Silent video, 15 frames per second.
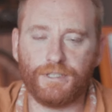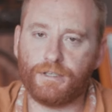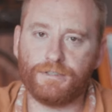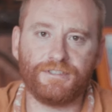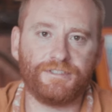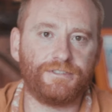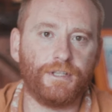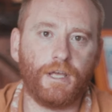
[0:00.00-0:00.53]

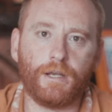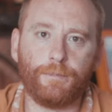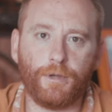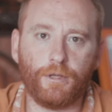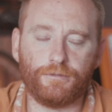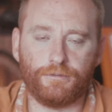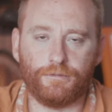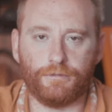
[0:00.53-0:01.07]
Because it's not
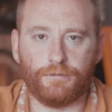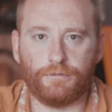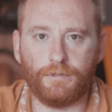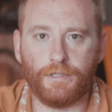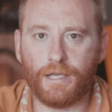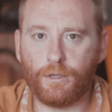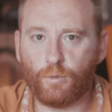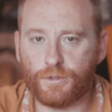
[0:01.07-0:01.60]
about the
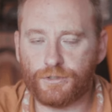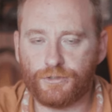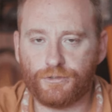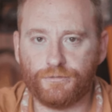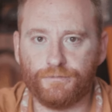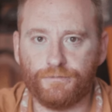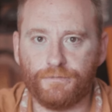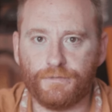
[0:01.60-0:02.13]

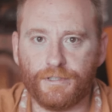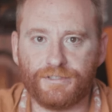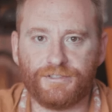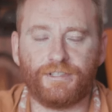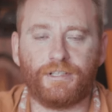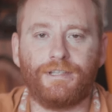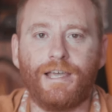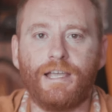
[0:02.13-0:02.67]
language,
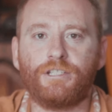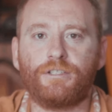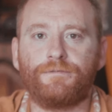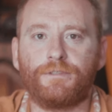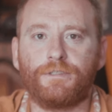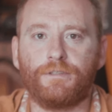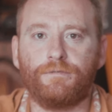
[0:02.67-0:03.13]
it's the clash of